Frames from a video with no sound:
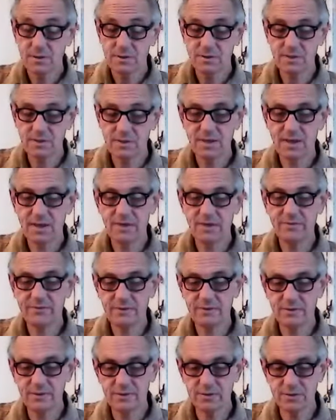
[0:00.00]
The
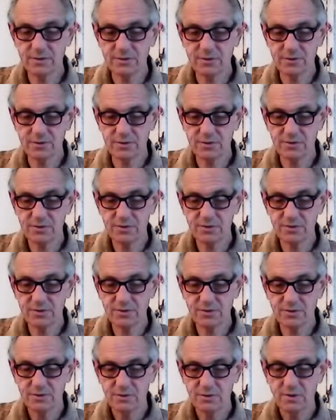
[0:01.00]
effortlessness
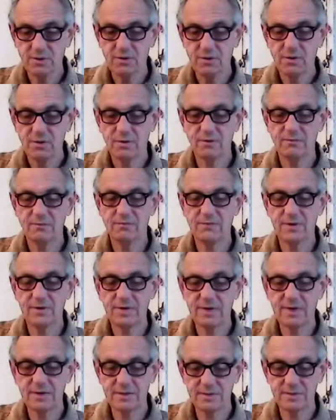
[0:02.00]
of
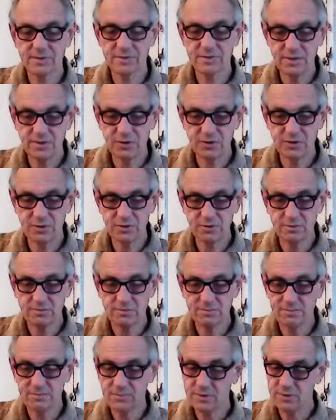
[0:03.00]
relaxation
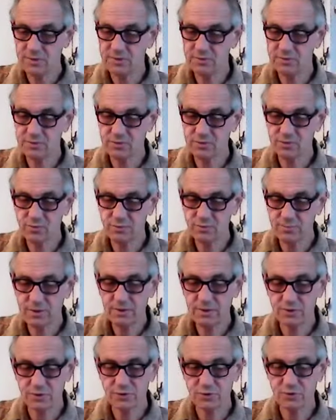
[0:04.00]
is too
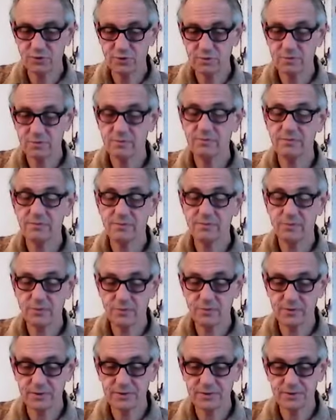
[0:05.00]
much
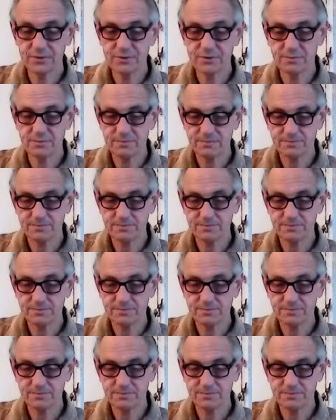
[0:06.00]
for us.